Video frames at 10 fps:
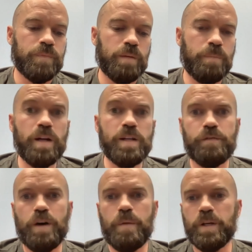policy
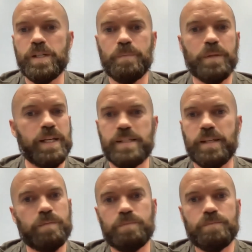frameworks in place
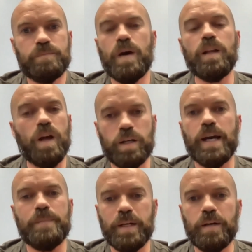like a long
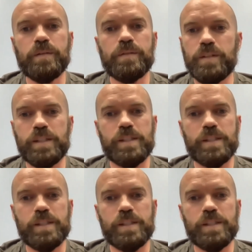time ago. I